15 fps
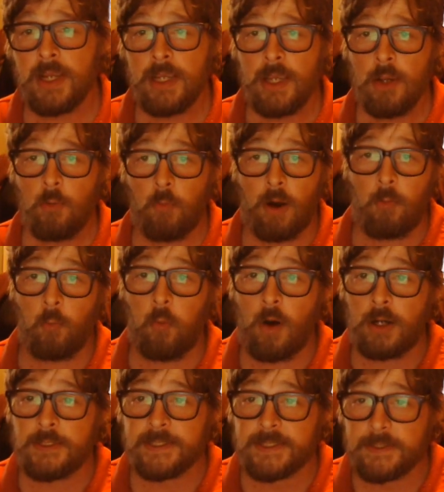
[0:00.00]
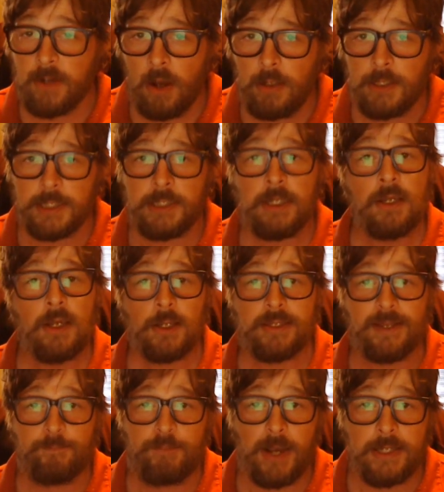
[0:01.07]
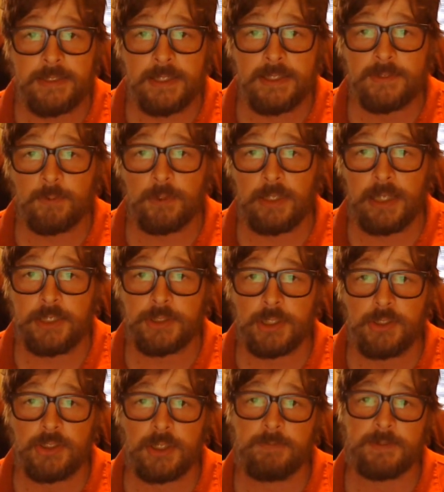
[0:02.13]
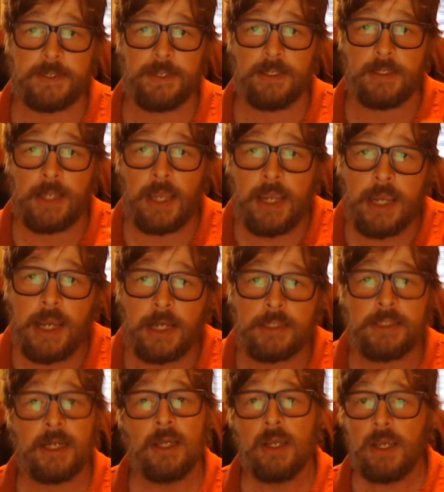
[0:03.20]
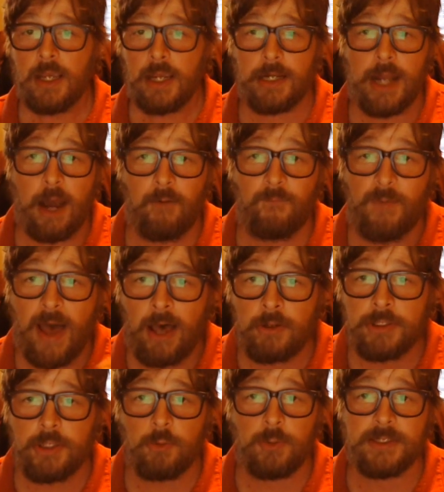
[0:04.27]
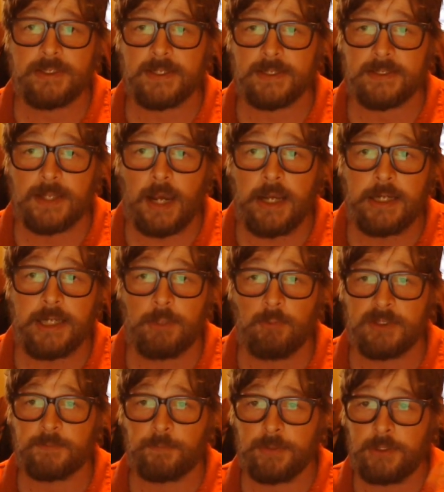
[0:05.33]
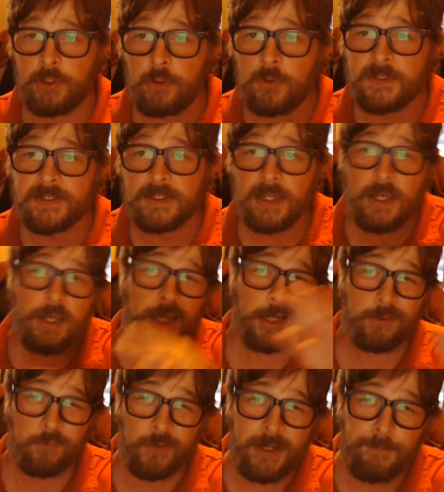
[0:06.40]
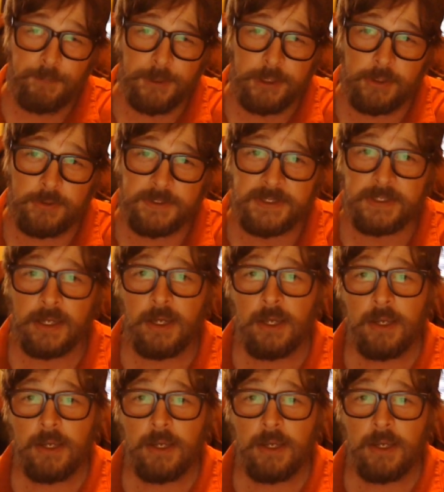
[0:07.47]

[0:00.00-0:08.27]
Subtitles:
What was solid, the peasant's relationship to the land and how value in society was produced and reproduced,